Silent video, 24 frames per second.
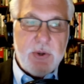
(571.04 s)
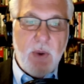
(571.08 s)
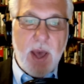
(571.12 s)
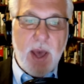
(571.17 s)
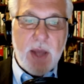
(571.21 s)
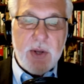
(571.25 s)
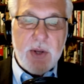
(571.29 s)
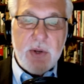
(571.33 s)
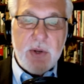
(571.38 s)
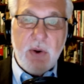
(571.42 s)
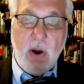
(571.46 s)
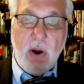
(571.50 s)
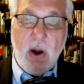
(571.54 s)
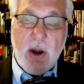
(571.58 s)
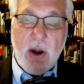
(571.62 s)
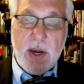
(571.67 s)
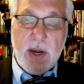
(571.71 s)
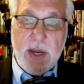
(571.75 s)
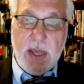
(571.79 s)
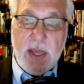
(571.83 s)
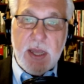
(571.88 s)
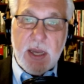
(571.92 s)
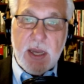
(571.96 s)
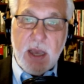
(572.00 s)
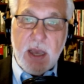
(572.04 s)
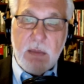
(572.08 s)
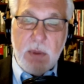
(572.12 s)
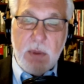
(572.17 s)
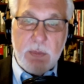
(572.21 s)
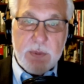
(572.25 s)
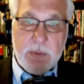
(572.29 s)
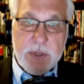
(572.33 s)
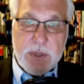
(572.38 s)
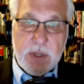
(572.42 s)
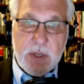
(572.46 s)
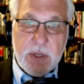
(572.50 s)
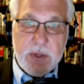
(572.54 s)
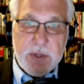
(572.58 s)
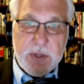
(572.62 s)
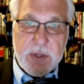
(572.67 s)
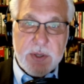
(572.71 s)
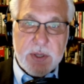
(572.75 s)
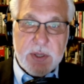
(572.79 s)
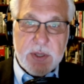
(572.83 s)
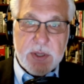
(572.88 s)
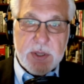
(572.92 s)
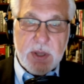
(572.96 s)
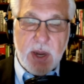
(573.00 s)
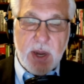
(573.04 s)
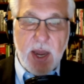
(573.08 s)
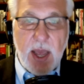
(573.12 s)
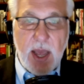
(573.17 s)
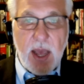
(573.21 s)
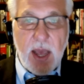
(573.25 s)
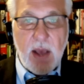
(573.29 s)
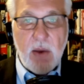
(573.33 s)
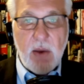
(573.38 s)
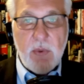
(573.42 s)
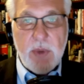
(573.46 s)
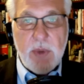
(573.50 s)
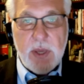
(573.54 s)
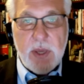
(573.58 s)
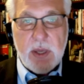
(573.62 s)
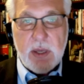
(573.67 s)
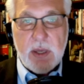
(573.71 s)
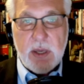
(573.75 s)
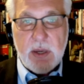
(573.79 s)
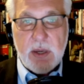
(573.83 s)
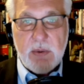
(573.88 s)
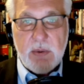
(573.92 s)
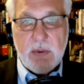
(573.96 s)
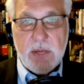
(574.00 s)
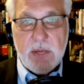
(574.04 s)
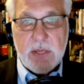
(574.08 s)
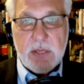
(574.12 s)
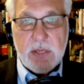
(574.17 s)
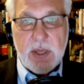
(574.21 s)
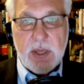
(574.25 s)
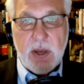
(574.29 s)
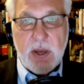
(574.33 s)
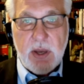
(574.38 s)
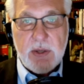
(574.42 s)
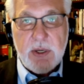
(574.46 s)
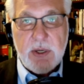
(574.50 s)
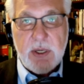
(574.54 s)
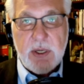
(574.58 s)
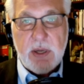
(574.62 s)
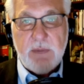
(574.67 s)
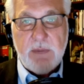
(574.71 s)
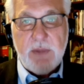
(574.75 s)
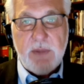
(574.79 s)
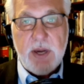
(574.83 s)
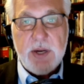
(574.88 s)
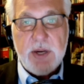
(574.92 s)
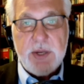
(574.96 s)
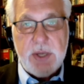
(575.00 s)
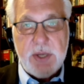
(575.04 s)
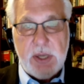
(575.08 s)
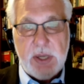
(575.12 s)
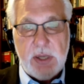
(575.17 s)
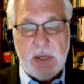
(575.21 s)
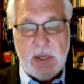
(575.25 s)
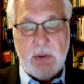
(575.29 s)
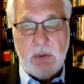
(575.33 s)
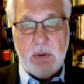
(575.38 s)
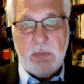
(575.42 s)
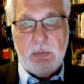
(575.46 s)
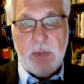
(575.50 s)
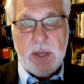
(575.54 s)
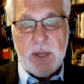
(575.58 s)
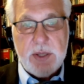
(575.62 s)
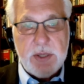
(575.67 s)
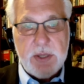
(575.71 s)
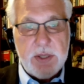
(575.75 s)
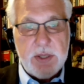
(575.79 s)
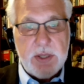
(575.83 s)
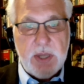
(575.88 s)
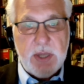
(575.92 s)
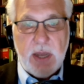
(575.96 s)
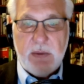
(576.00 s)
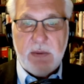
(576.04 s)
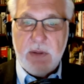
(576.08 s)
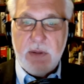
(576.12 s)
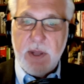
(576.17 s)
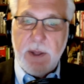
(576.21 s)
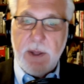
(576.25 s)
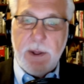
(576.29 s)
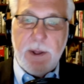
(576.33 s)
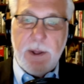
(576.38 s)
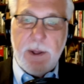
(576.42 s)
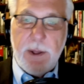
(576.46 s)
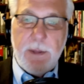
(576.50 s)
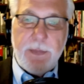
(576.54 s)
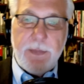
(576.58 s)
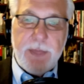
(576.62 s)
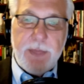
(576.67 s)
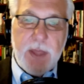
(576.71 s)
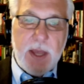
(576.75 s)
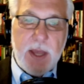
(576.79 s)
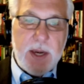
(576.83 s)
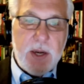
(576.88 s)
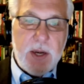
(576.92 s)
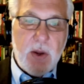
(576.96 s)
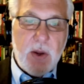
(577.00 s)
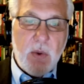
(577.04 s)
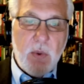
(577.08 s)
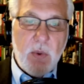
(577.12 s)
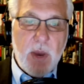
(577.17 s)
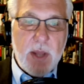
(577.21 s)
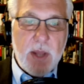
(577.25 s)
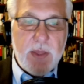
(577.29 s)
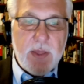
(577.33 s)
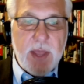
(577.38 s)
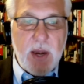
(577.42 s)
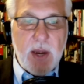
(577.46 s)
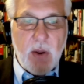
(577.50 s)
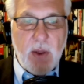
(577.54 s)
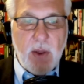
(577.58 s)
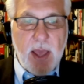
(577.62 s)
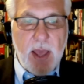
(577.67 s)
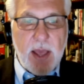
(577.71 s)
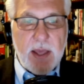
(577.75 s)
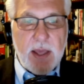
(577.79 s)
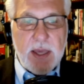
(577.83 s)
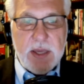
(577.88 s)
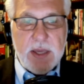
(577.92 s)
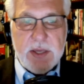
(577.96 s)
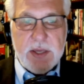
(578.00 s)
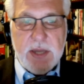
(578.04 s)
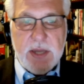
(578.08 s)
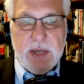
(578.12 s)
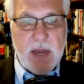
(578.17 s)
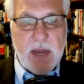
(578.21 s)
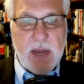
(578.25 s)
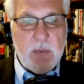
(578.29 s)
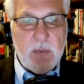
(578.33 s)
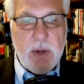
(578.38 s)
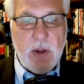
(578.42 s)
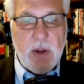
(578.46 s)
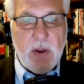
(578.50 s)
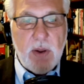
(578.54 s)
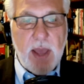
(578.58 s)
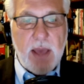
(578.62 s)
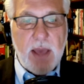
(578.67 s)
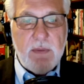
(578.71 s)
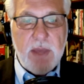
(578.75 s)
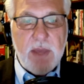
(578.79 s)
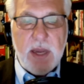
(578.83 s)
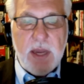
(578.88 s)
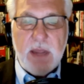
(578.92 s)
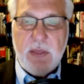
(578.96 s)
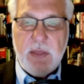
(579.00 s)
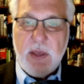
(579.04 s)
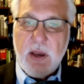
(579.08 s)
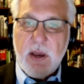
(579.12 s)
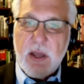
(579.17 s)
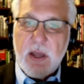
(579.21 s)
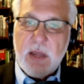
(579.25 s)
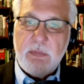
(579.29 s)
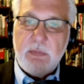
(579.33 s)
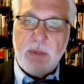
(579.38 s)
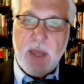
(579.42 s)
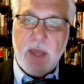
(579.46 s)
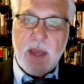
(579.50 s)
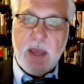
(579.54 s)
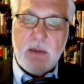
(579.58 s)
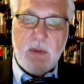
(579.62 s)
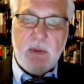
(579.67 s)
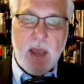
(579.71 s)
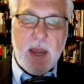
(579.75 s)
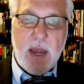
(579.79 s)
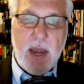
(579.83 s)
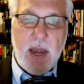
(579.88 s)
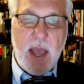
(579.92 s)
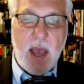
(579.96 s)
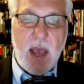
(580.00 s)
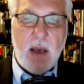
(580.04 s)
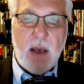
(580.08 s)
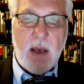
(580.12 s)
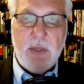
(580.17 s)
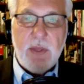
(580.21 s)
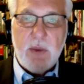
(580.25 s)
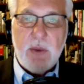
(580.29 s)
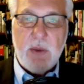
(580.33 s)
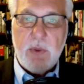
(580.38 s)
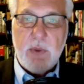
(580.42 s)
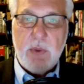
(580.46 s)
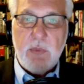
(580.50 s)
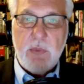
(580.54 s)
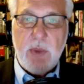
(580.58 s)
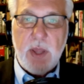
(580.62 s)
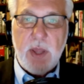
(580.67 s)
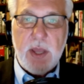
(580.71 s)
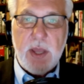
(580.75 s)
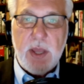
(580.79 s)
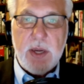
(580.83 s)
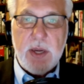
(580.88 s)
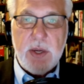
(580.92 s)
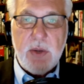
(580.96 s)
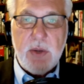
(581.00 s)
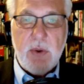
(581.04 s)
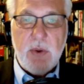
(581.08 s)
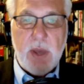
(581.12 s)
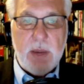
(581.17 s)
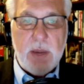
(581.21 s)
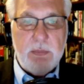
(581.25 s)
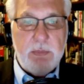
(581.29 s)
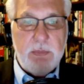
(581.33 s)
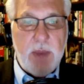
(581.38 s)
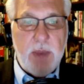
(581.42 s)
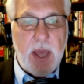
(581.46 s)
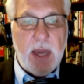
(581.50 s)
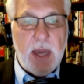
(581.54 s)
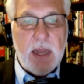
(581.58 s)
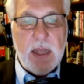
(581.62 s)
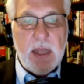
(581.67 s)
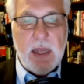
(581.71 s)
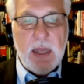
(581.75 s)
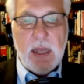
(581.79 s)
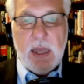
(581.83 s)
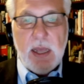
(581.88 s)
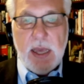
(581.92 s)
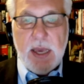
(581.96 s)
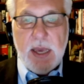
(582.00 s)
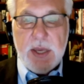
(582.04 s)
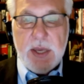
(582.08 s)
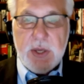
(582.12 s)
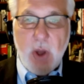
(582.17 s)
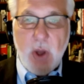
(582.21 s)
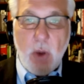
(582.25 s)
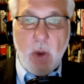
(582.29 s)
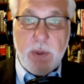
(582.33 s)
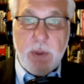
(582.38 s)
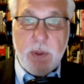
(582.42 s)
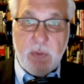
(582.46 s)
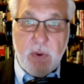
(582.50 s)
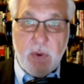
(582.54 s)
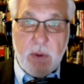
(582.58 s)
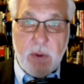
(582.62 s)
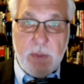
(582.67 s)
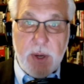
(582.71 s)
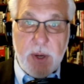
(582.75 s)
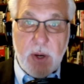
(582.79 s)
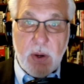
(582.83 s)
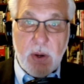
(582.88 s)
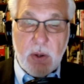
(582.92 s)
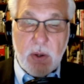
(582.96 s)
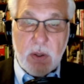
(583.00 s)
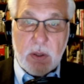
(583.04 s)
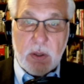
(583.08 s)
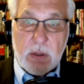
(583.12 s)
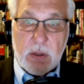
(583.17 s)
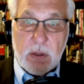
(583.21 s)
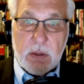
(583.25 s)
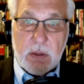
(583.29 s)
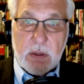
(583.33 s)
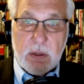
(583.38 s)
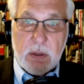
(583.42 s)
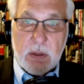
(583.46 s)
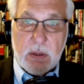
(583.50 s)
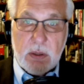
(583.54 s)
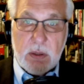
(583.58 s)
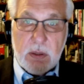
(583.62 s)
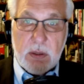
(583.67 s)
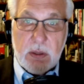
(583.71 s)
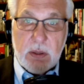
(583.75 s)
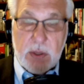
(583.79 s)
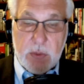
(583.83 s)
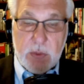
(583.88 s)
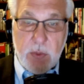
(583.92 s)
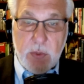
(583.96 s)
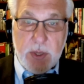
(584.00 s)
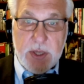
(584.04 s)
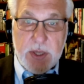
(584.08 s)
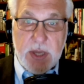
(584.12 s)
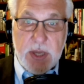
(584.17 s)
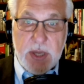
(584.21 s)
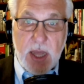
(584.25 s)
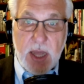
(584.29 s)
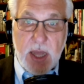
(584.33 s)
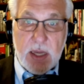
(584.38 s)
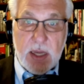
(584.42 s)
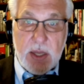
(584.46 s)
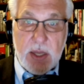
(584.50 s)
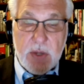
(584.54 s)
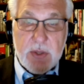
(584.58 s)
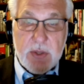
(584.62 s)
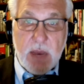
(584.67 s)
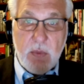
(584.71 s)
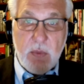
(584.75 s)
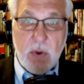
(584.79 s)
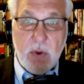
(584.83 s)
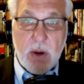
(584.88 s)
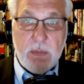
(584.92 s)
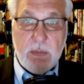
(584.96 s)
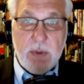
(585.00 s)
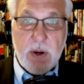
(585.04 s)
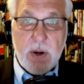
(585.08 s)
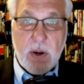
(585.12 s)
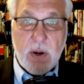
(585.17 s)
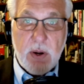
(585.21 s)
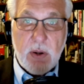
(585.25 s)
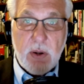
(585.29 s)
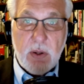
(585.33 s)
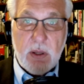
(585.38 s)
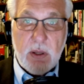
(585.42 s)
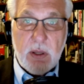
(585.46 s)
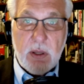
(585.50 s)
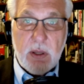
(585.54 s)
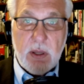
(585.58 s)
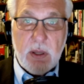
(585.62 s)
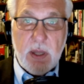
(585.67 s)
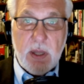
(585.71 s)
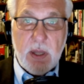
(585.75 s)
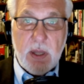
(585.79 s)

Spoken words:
go out and do R&D and come up with solutions on how we can increase the alternative energy and replace this stuff. And you know what? He said, we don't have anything on the plate right now that would really do it, but he's hoping for a miracle. That's what he said. He used that word, miracle.